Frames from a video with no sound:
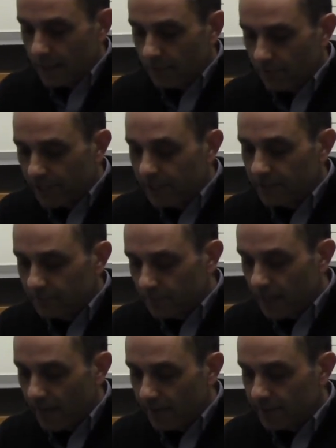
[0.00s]
we can
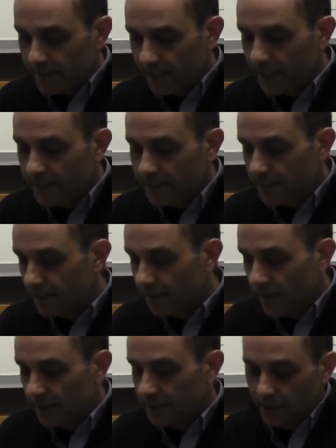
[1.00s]
have a sense that the
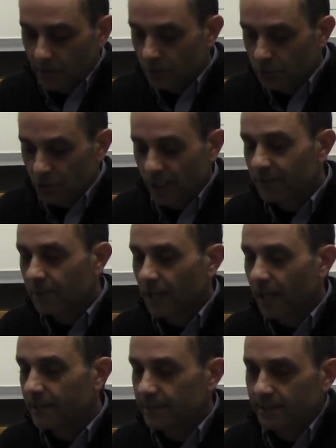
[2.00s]
fact that they don't
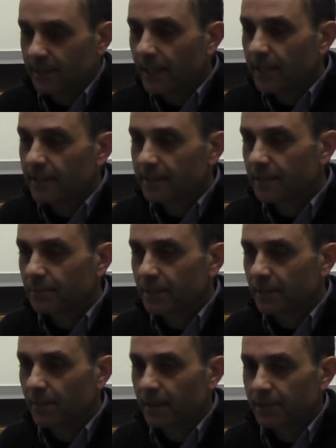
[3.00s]
generalize is telling us
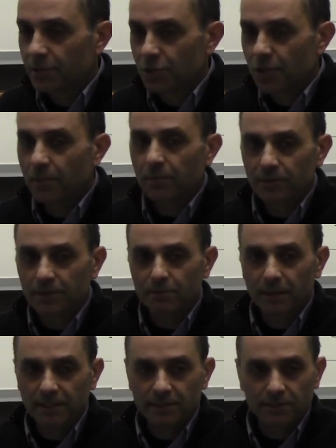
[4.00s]
something about the shape of these
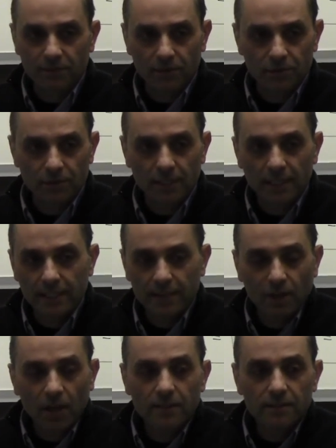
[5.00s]
basis functions. And they
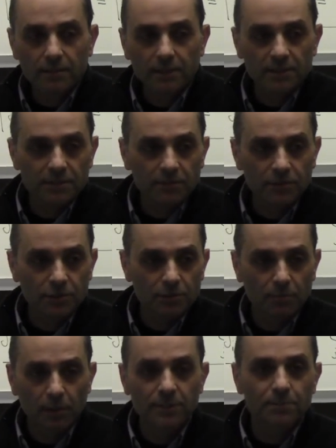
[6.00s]
thought that the basis functions
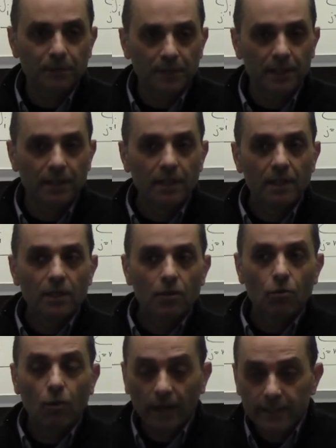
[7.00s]
must be
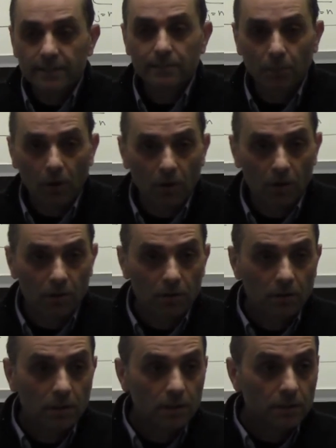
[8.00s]
quite small,
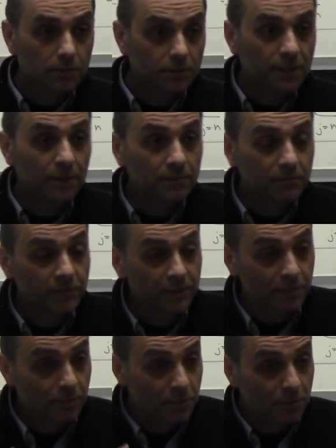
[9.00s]
the receptive
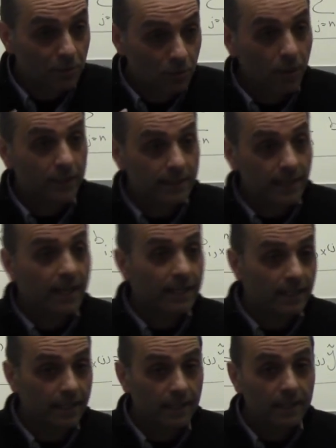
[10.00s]
fields must be quite
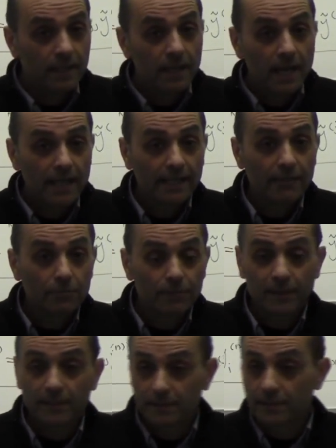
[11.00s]
tiny, and that would be
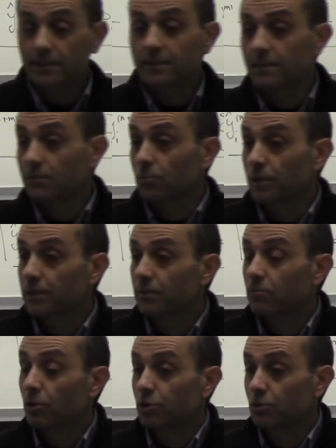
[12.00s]
consistent with
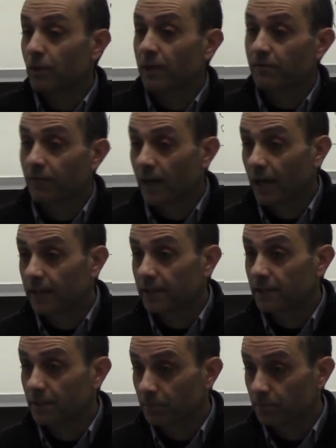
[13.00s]
what you might find
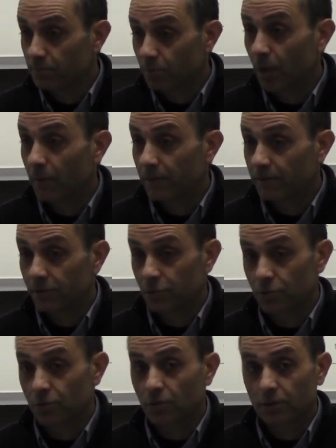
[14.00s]
in the primary
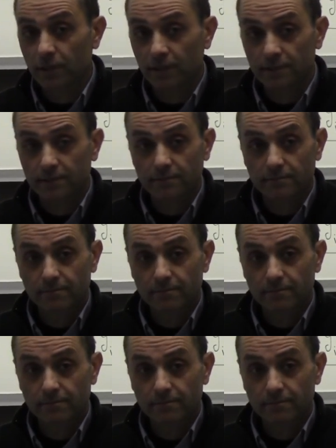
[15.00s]
visual cortex.